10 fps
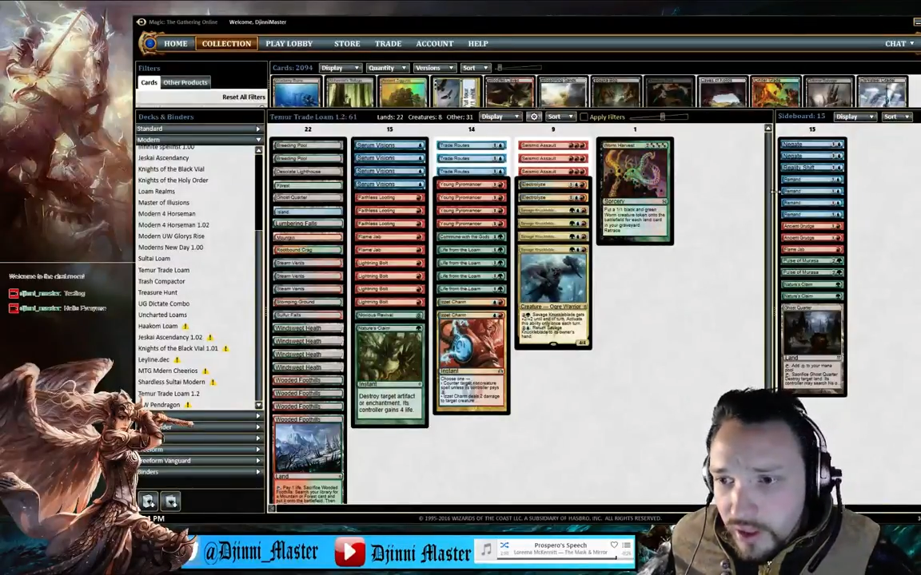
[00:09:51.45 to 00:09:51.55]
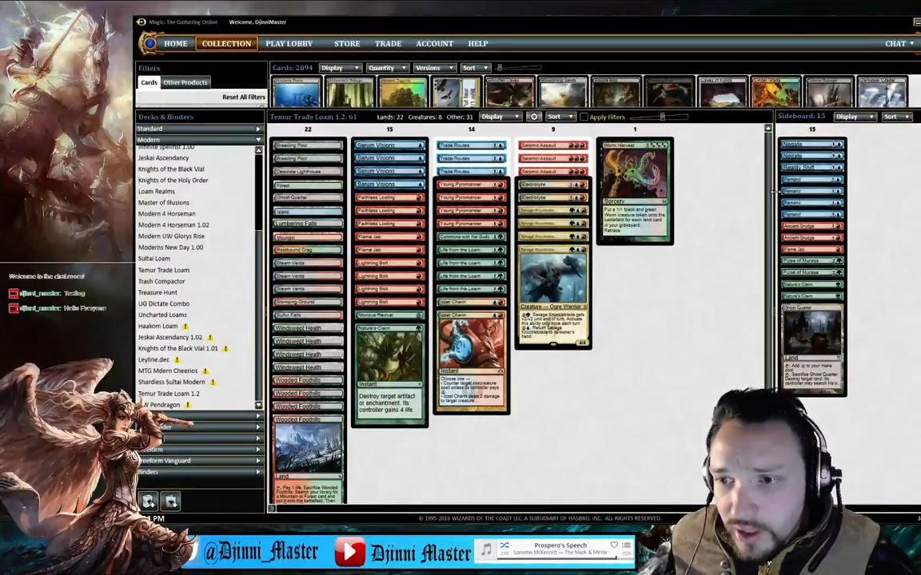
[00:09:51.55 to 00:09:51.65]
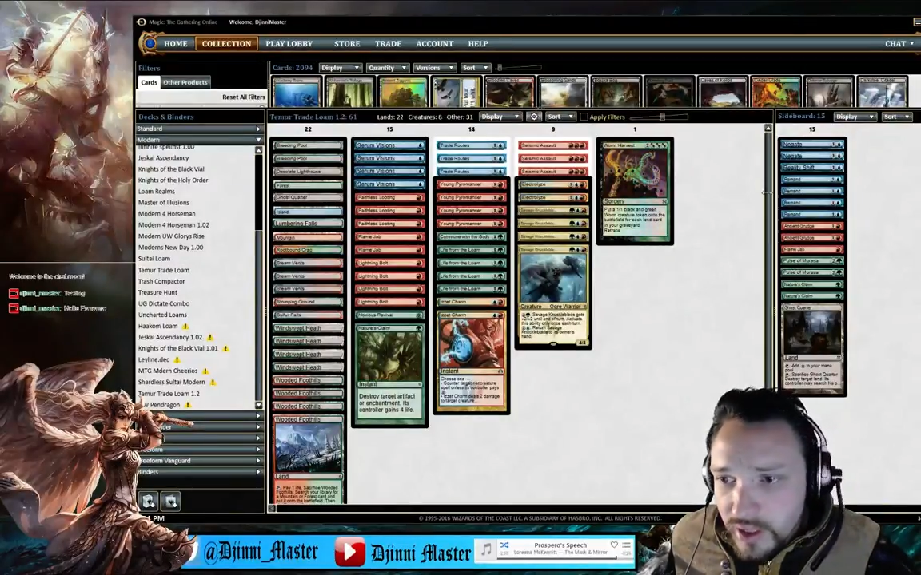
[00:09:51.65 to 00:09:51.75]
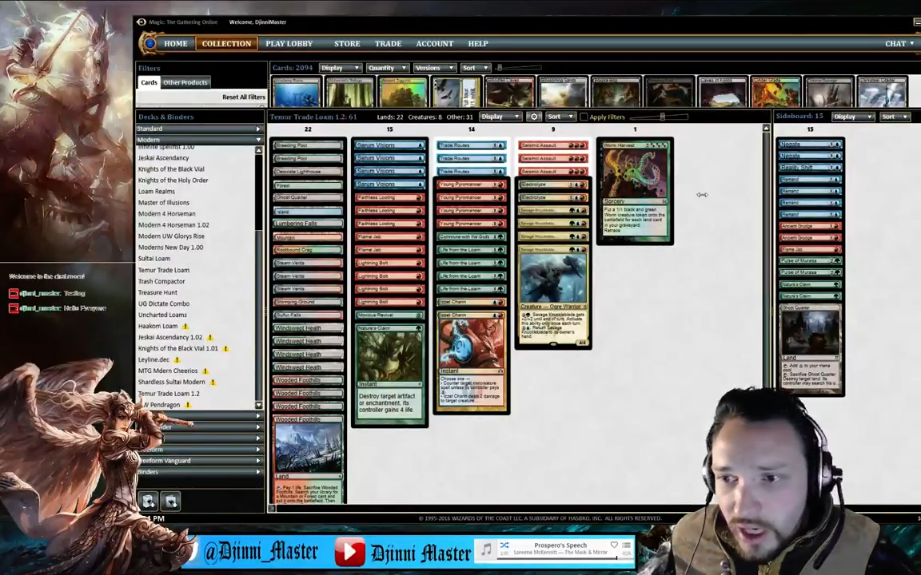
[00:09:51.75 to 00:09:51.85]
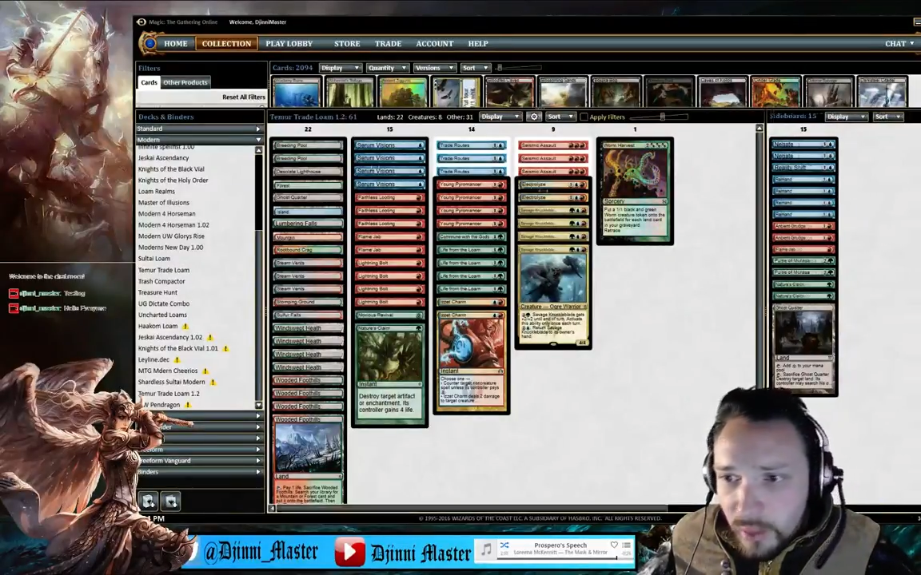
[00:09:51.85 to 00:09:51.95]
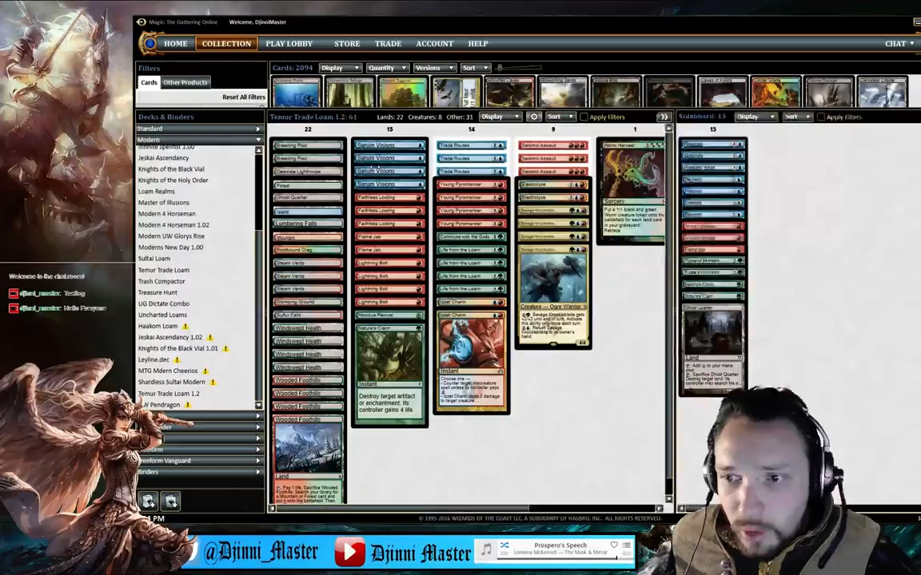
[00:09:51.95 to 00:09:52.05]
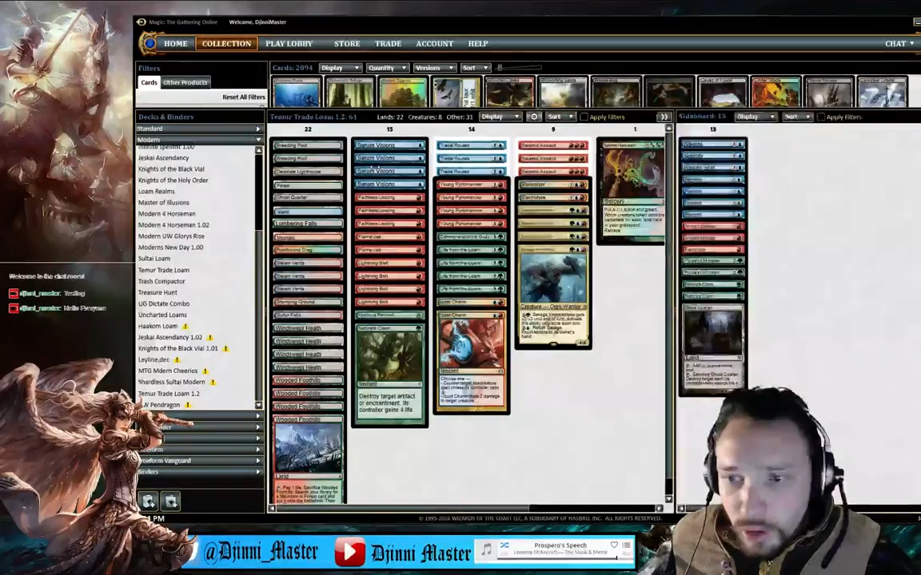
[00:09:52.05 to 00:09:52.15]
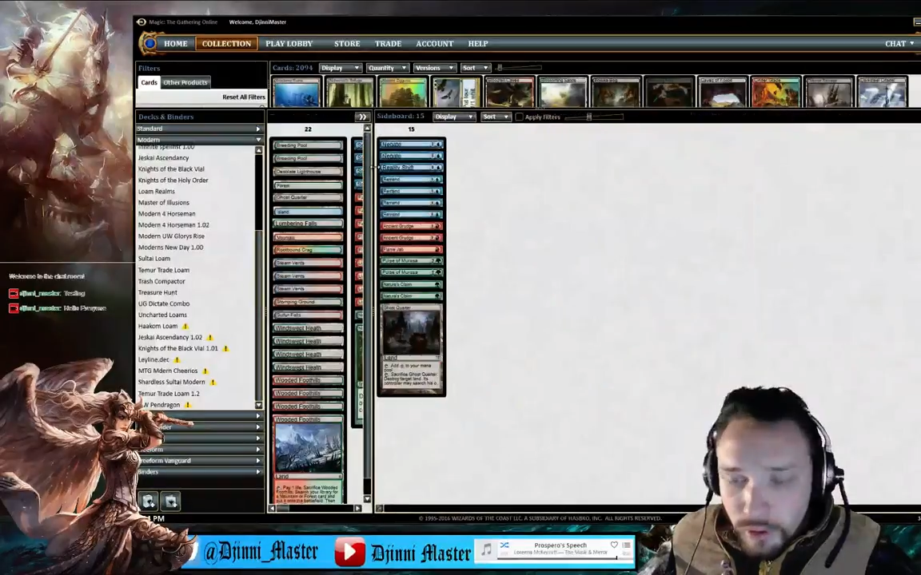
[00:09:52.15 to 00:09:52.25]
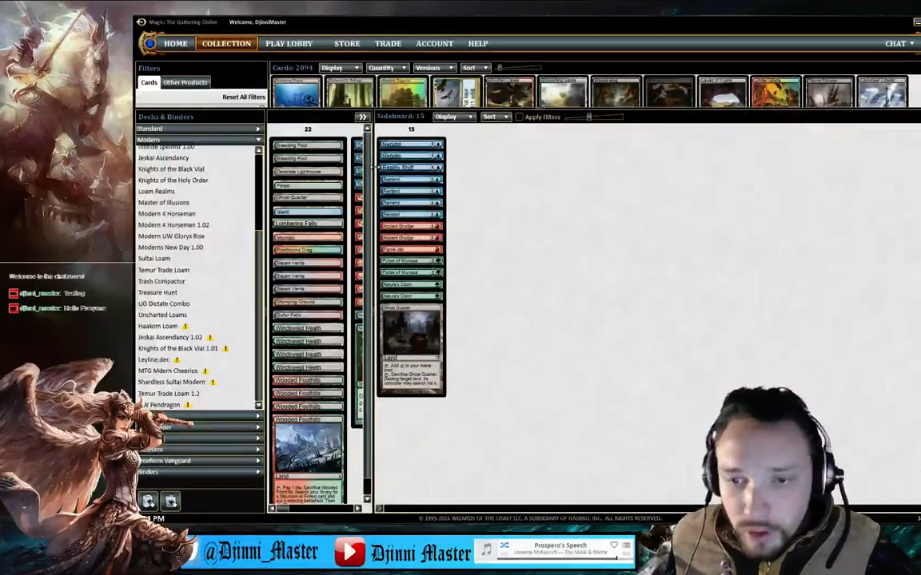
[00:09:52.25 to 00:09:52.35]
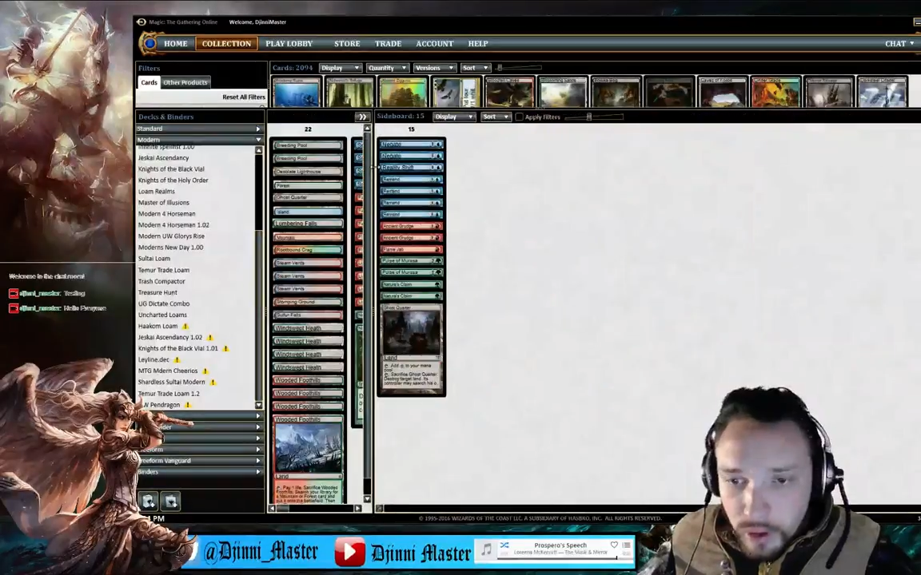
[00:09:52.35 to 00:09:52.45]
sideboard
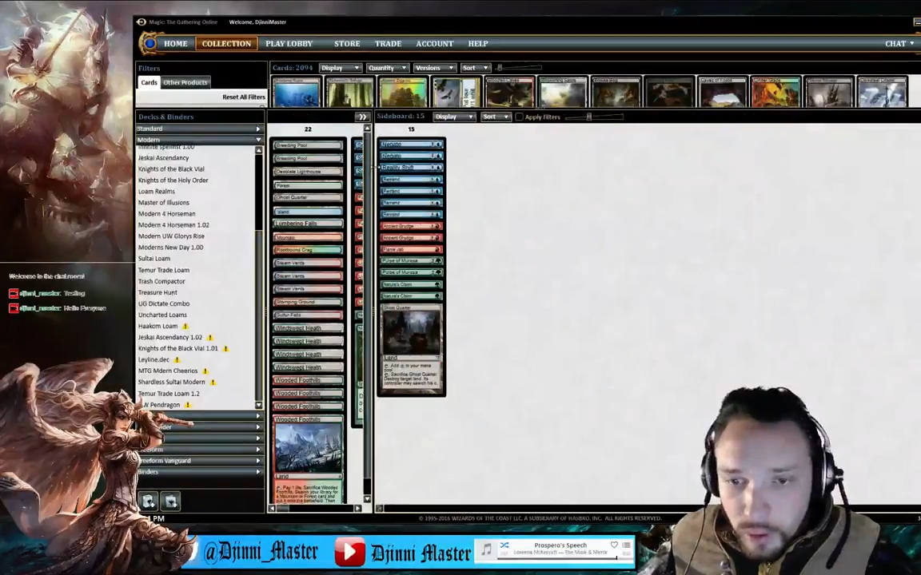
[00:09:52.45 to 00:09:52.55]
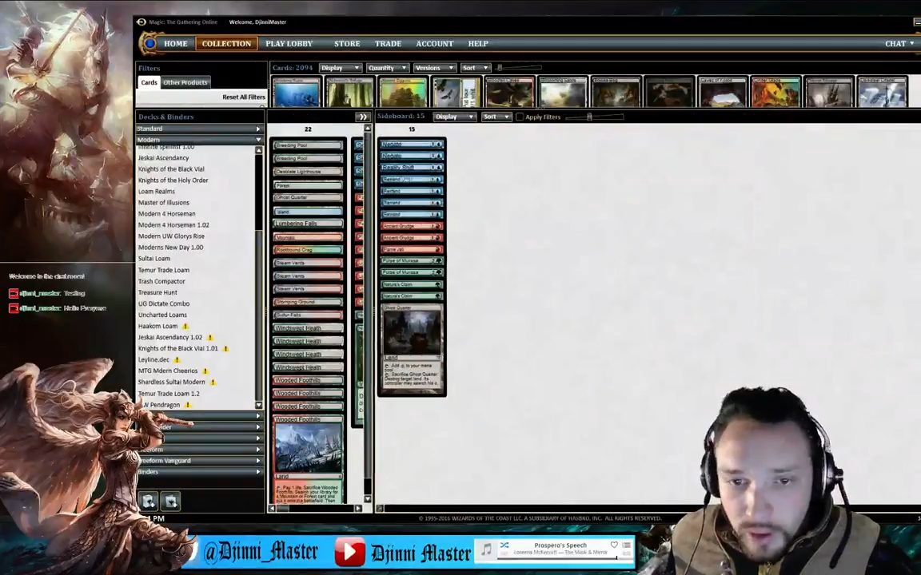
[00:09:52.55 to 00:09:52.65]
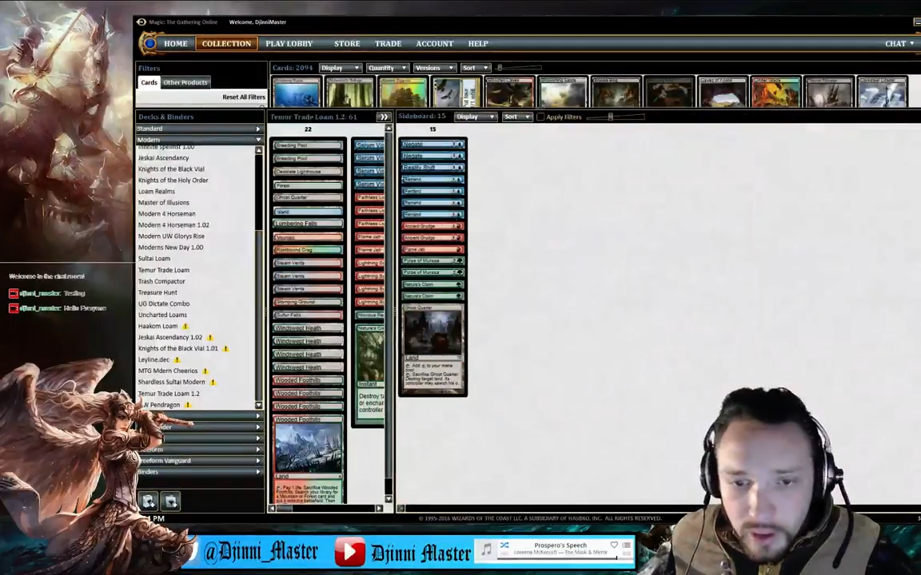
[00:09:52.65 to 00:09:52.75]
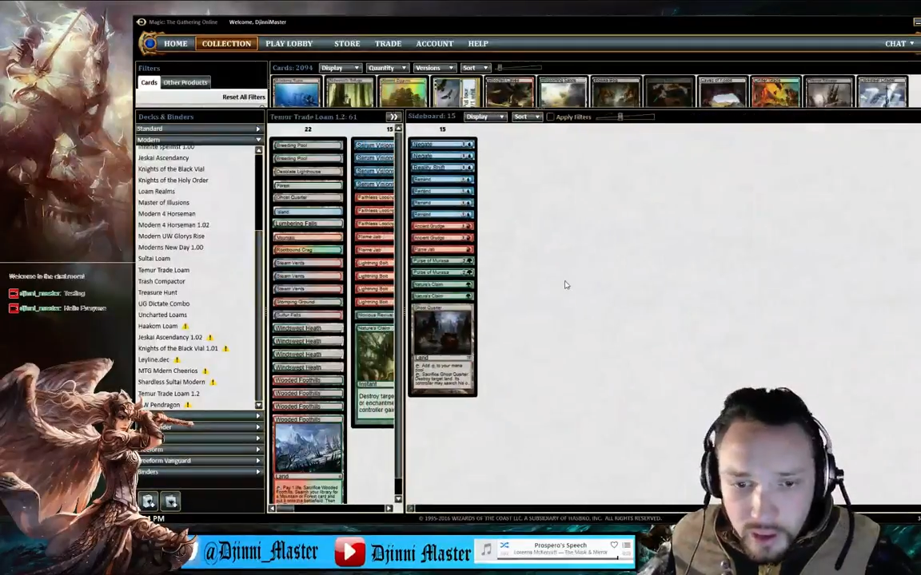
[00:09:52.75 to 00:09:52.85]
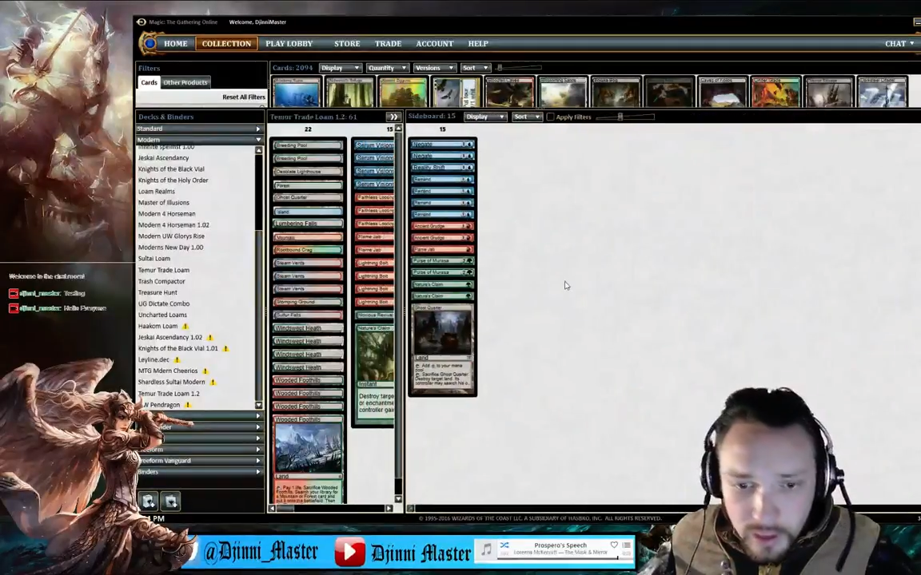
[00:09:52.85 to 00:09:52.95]
real quick.